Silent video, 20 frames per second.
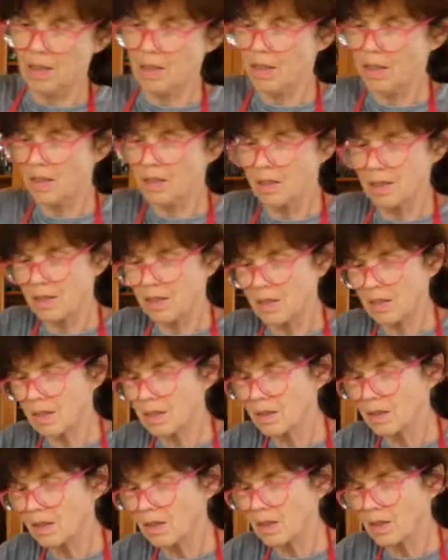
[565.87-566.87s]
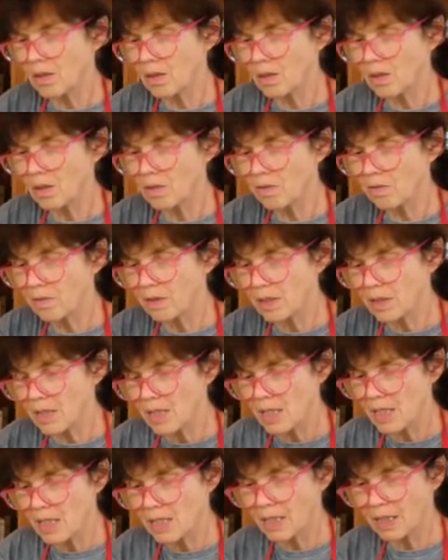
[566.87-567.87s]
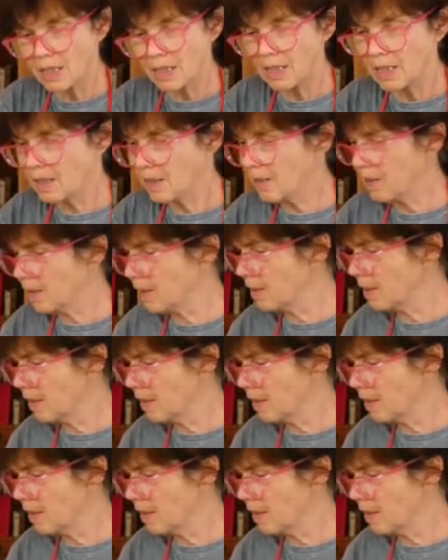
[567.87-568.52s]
and go over this again.